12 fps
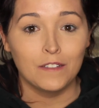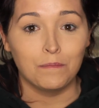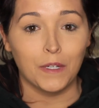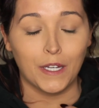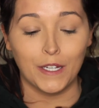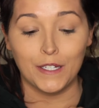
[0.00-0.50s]

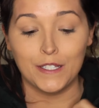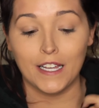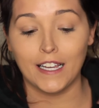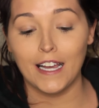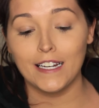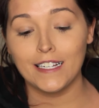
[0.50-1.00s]
because I
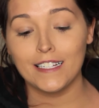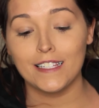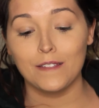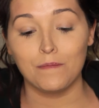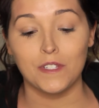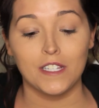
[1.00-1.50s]
kind of got
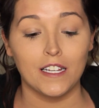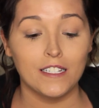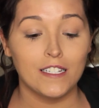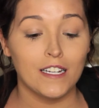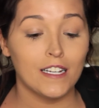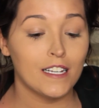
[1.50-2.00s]
some sun
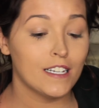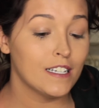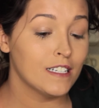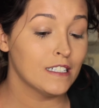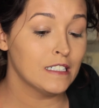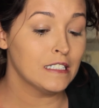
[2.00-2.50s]

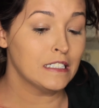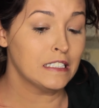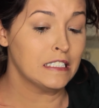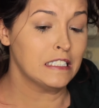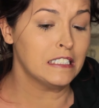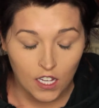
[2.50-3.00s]
today.
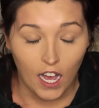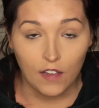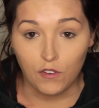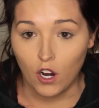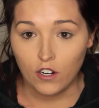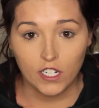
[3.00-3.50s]
I've
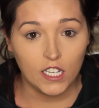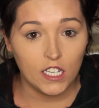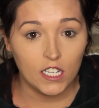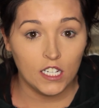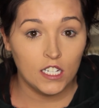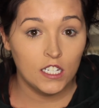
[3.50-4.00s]

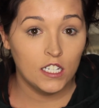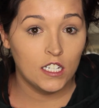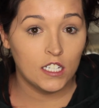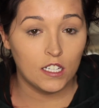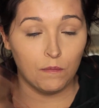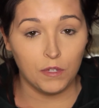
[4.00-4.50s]
already
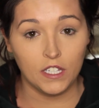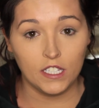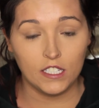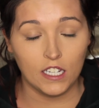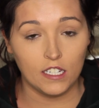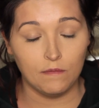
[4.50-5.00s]
completely
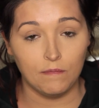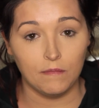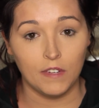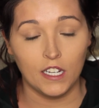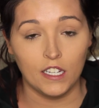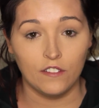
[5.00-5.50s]
done
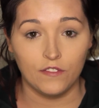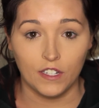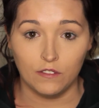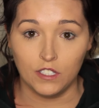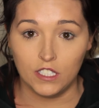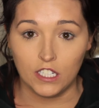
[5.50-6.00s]
my
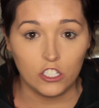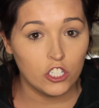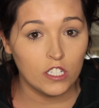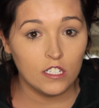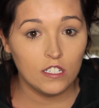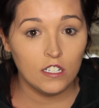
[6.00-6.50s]

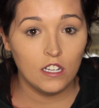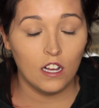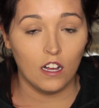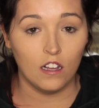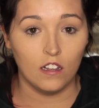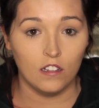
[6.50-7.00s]
foundation
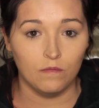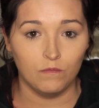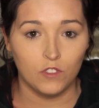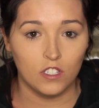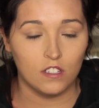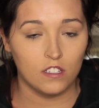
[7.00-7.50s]

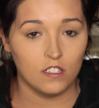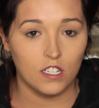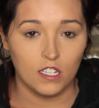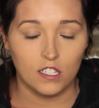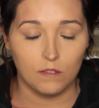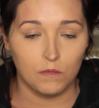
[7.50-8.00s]
just to
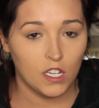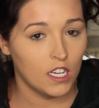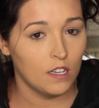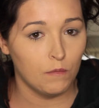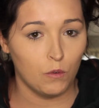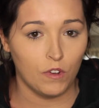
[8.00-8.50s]
take some
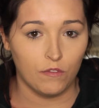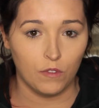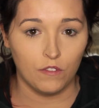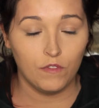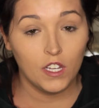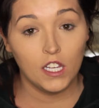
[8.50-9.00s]
time away from
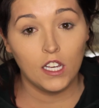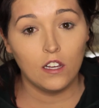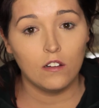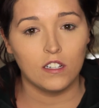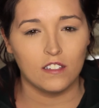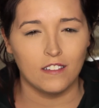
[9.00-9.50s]
the
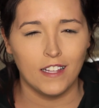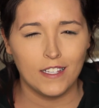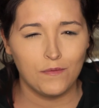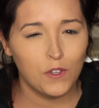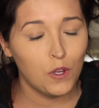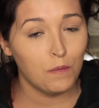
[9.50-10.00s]
video because the
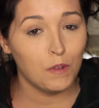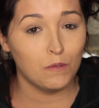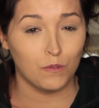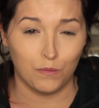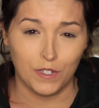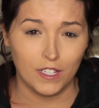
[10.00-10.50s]
last video I made
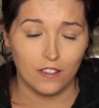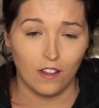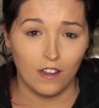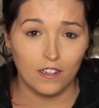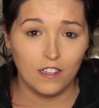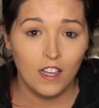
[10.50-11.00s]
was really
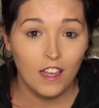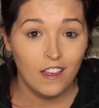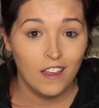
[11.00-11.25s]
long.